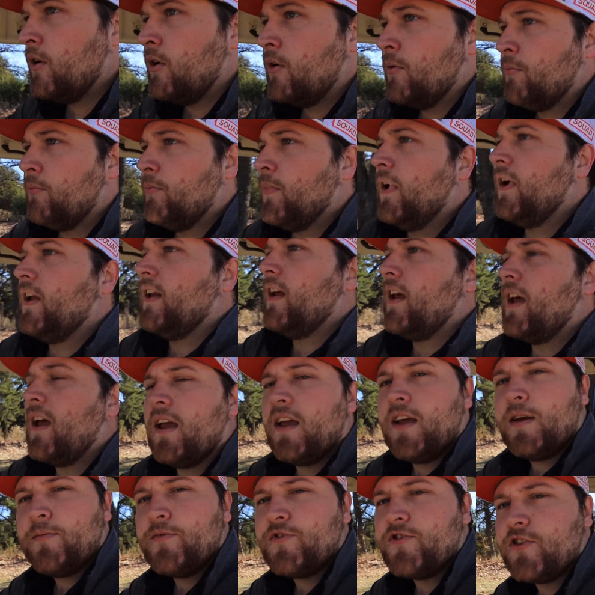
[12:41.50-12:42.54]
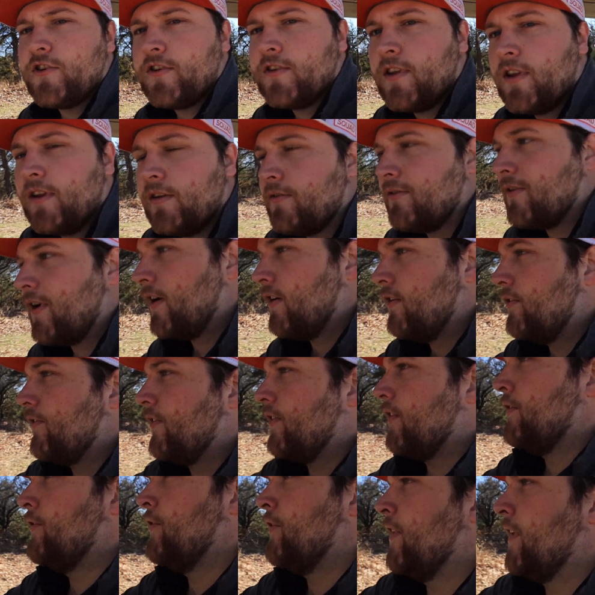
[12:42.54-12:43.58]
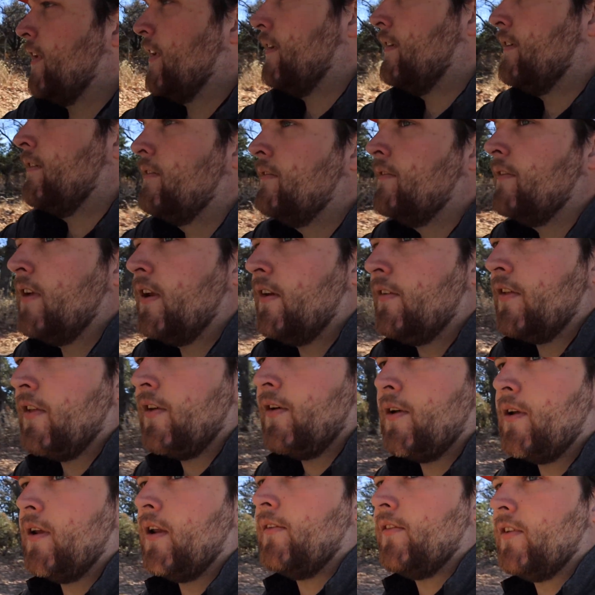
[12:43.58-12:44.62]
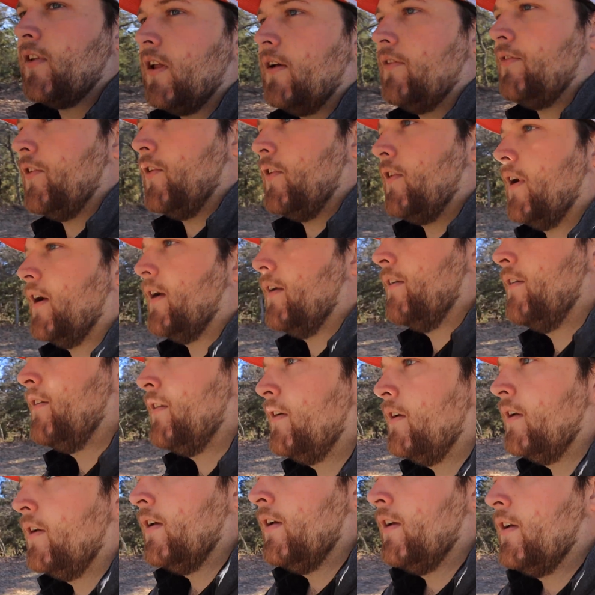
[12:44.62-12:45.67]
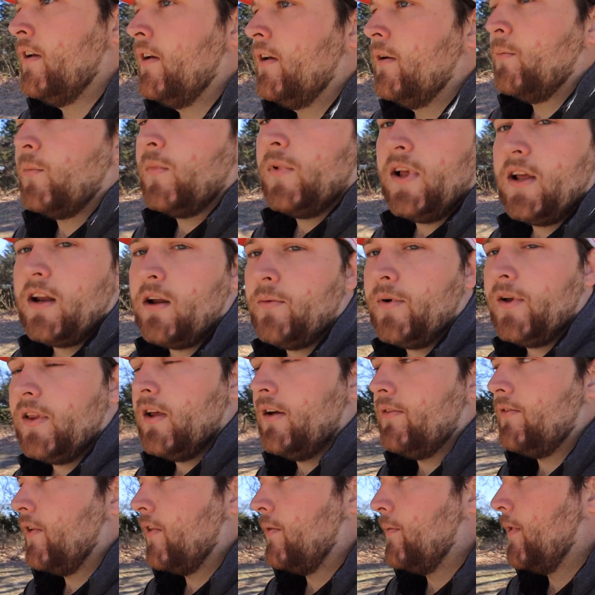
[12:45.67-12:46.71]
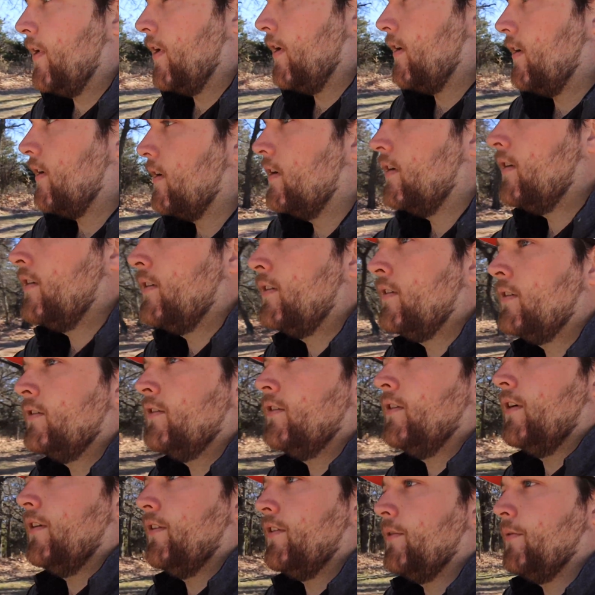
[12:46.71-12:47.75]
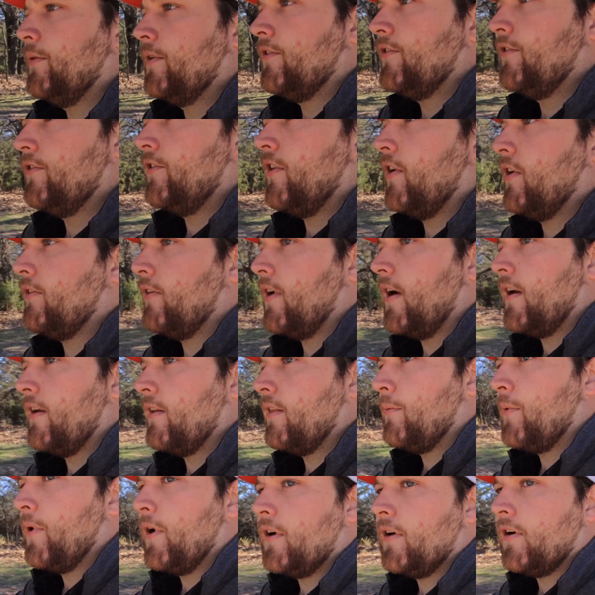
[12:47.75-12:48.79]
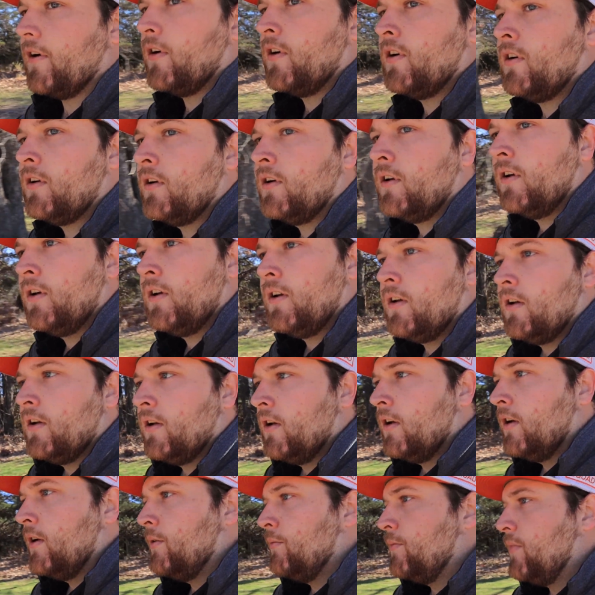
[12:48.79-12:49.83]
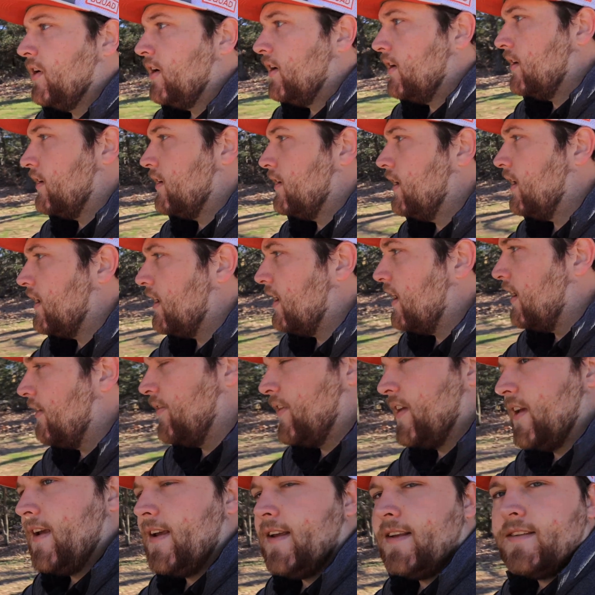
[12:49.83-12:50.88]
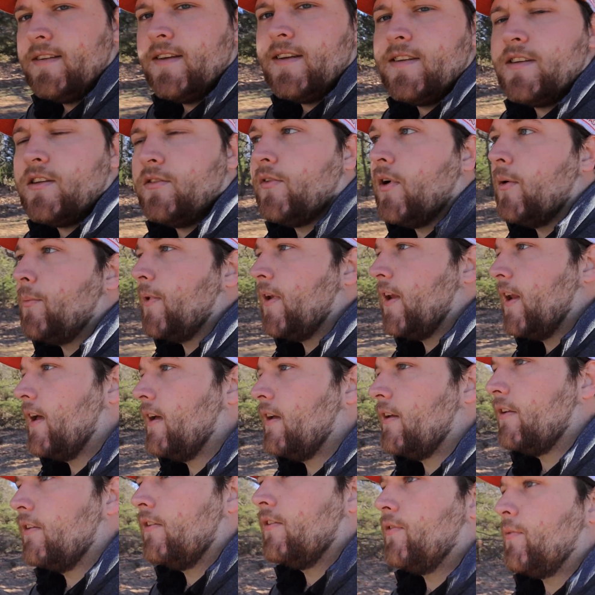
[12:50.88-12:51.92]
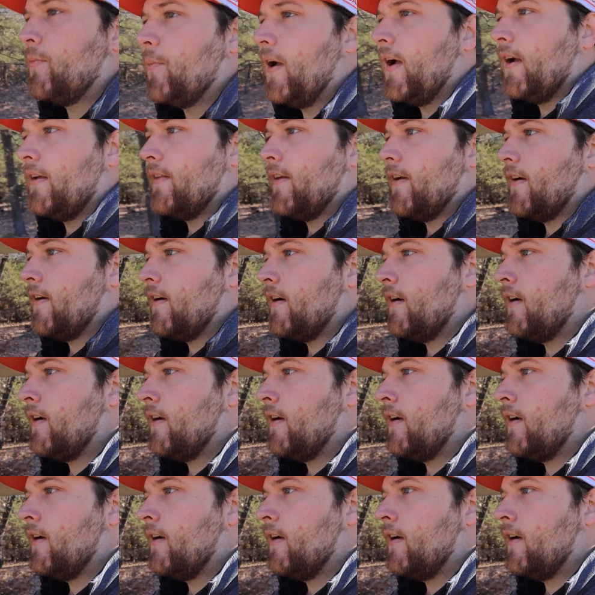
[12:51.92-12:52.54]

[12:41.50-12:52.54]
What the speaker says: but I am sure that it ran over the green, even though it never left the ground. Glad I went left of the bunker, or else it would have just gone right in the bunker. But I'm gonna have the easiest of up and downs from back there.